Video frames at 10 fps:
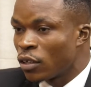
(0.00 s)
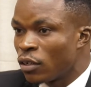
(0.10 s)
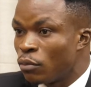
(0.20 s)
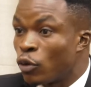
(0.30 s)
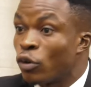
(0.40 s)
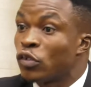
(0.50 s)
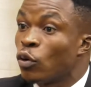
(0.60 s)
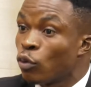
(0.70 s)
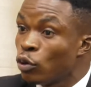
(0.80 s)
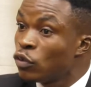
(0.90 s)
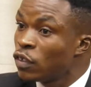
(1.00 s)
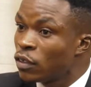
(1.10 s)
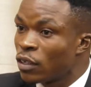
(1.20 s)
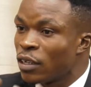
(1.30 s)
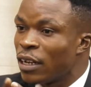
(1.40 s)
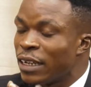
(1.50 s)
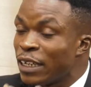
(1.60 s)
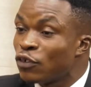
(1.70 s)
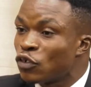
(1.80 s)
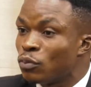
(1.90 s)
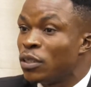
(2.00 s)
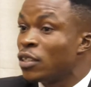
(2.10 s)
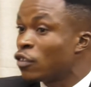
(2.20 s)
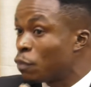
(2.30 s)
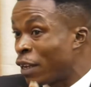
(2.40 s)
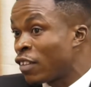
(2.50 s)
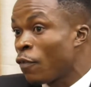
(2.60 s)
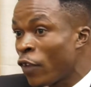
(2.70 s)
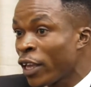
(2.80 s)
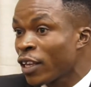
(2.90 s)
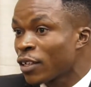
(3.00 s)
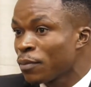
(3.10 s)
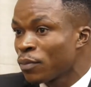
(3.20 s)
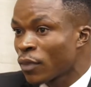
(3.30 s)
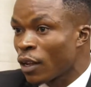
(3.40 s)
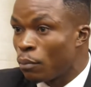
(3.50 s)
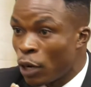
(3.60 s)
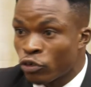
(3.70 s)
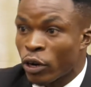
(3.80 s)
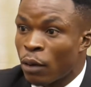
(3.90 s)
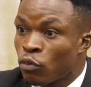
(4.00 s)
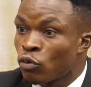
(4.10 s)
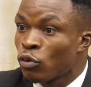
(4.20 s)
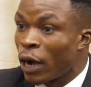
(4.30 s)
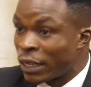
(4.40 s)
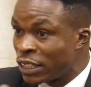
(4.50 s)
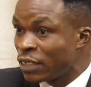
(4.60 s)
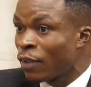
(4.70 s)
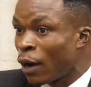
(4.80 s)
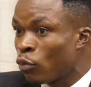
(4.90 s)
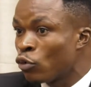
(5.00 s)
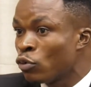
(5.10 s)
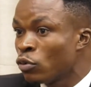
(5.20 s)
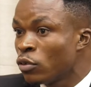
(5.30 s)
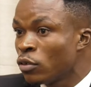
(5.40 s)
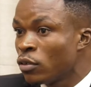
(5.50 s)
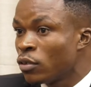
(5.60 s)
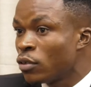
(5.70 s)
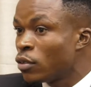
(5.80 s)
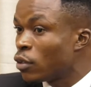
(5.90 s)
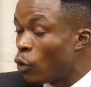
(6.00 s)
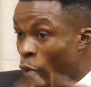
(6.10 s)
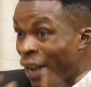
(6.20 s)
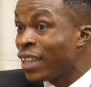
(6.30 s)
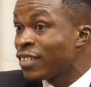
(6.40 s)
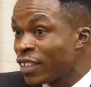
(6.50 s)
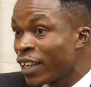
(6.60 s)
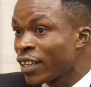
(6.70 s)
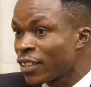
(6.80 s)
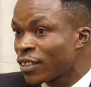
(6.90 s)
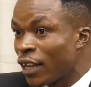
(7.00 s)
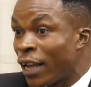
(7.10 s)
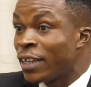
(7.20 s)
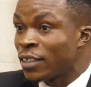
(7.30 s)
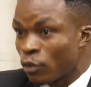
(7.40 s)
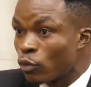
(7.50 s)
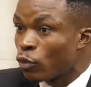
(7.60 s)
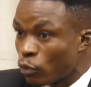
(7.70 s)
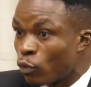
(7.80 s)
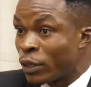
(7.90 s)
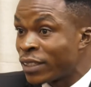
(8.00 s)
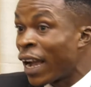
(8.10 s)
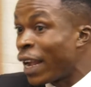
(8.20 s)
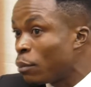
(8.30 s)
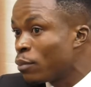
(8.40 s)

Because your goals needs to be specific, measurable, achievable, realistic, and with time.